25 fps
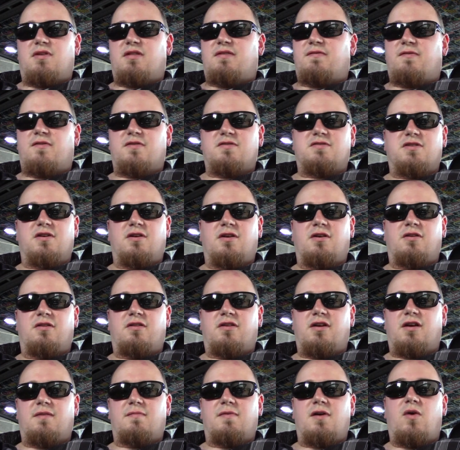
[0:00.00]
the first thing you're going to
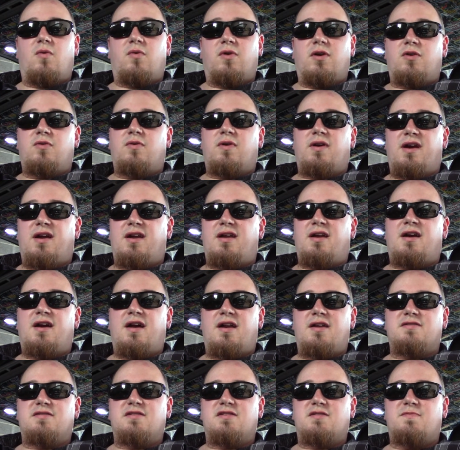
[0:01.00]
think about when doing any kind
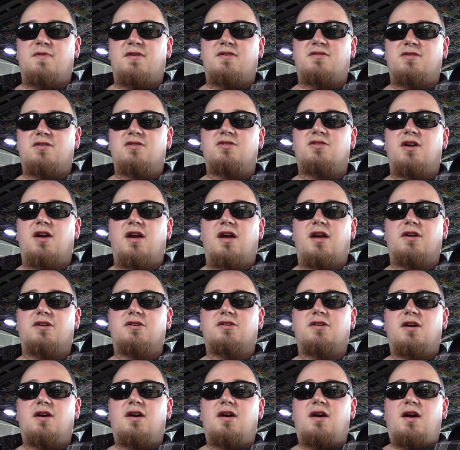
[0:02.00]
of suspension
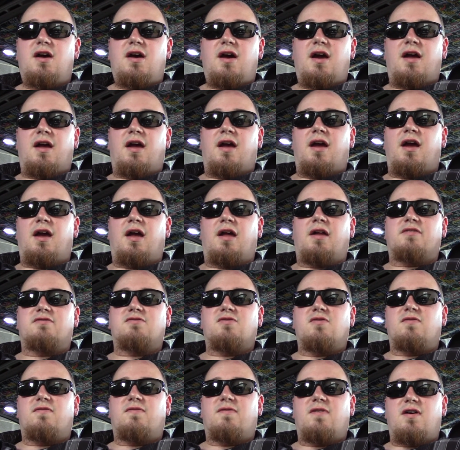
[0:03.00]
change. And
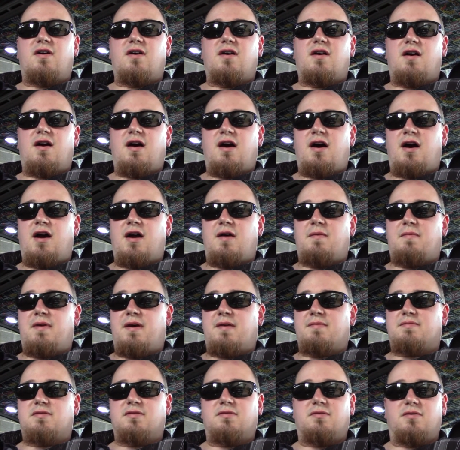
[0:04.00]
so far, I am
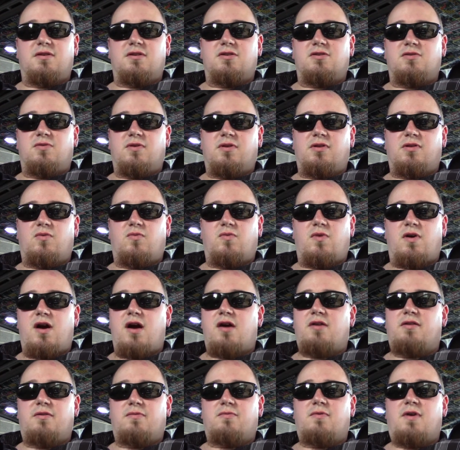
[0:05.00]
absolutely enjoying
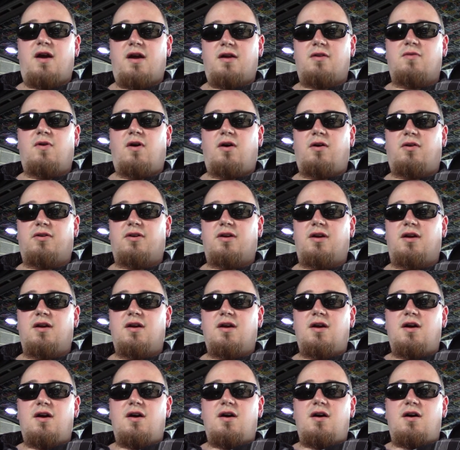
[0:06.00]
the ride quality
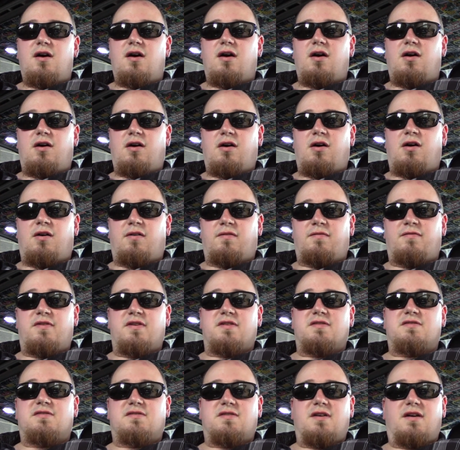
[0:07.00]
of
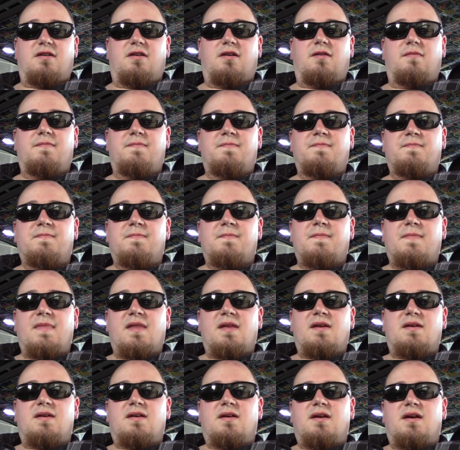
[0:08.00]
this setup.
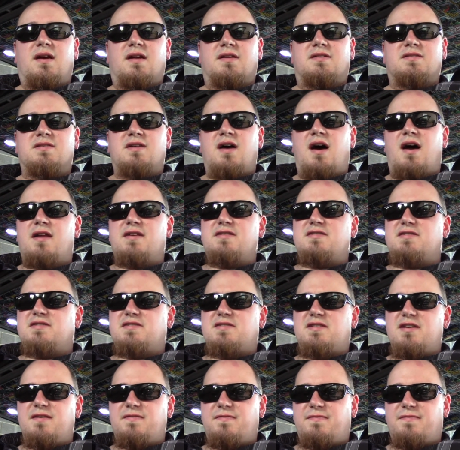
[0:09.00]
It's not as
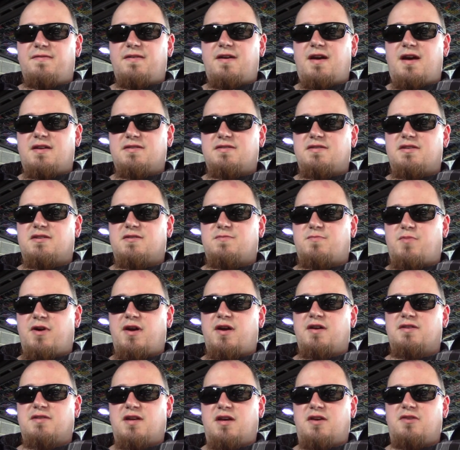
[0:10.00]
stiff as the
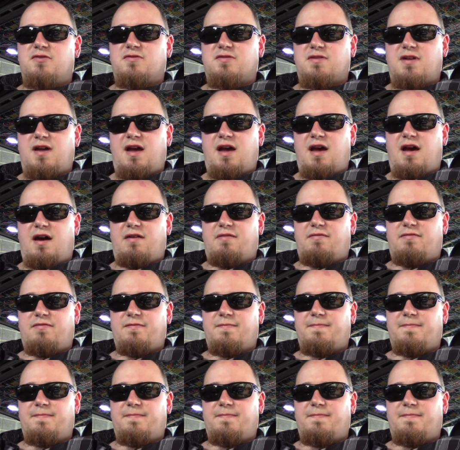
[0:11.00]
springs I used to have,